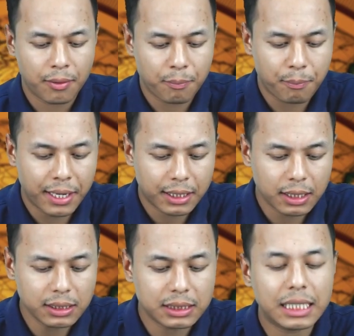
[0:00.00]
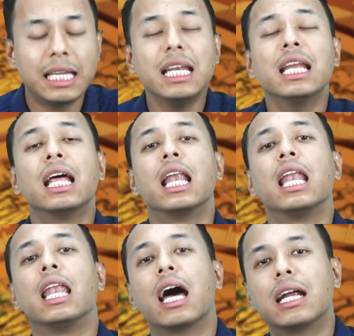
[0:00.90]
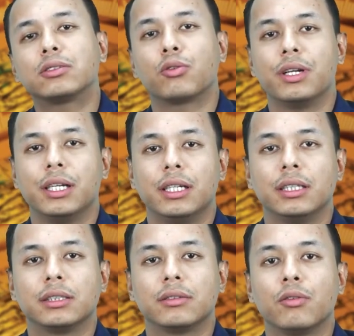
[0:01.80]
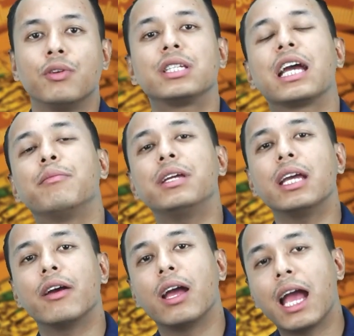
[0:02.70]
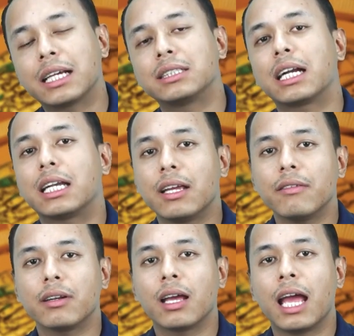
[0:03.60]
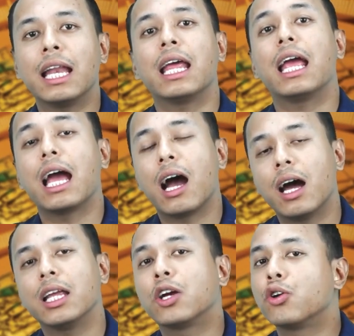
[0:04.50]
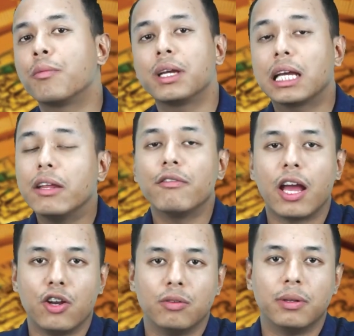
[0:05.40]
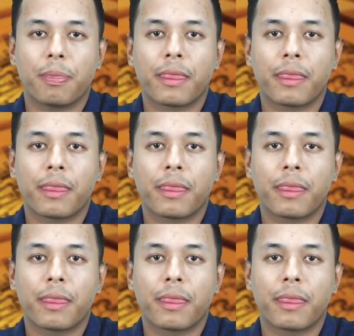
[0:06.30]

metals in large quantities which can be extractive and are economically valuable.